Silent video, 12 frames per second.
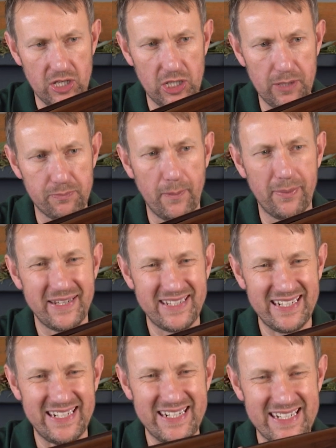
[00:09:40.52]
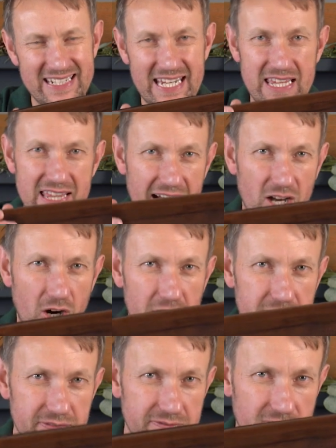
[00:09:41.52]
you probably didn't see that
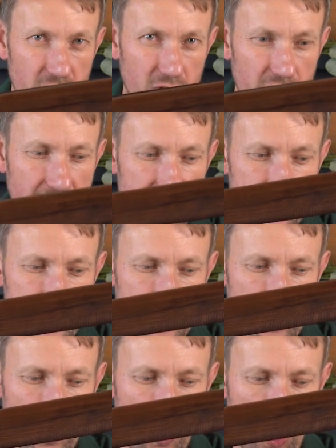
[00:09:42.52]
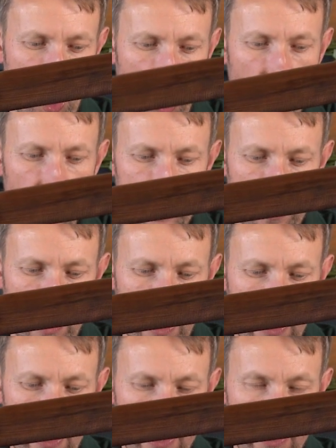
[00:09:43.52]
kind of forend on
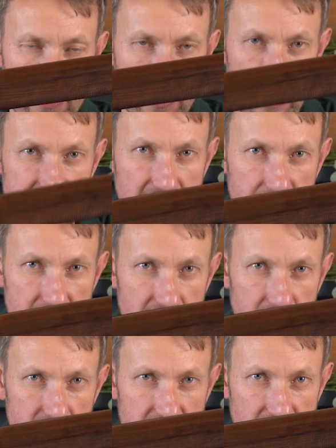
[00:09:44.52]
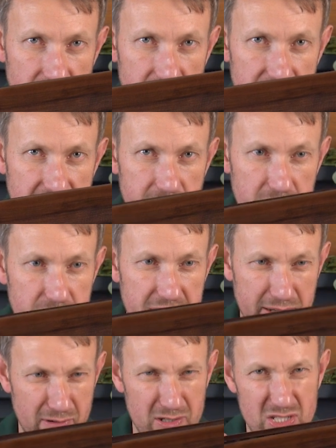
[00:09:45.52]
a semi-auto. They
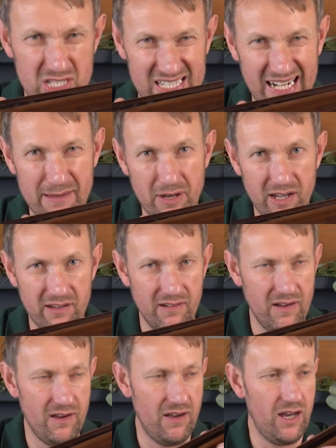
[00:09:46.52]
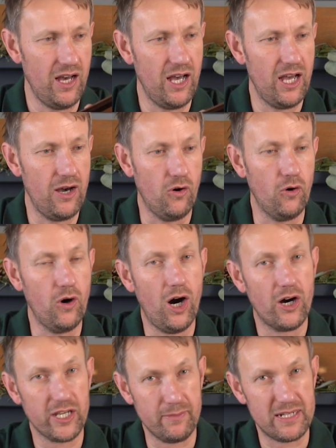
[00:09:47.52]
were slimmer, or
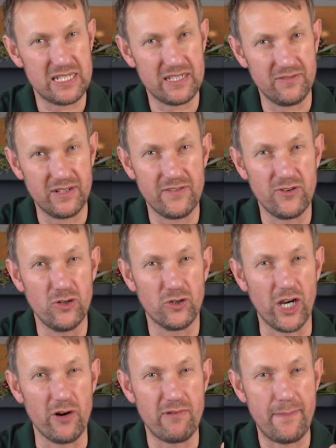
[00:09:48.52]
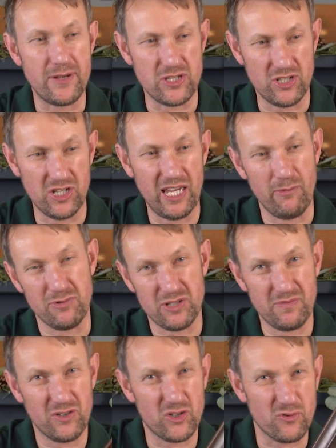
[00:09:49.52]
argumentatively, if you look at a Remington, it was
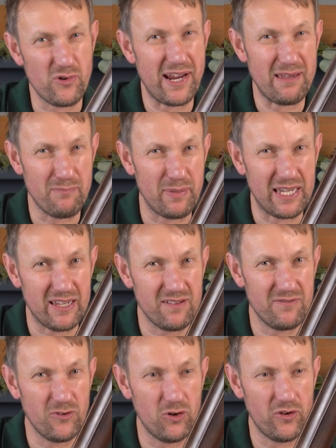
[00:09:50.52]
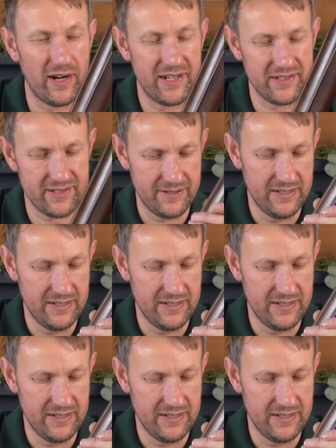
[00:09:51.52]
a great big forend.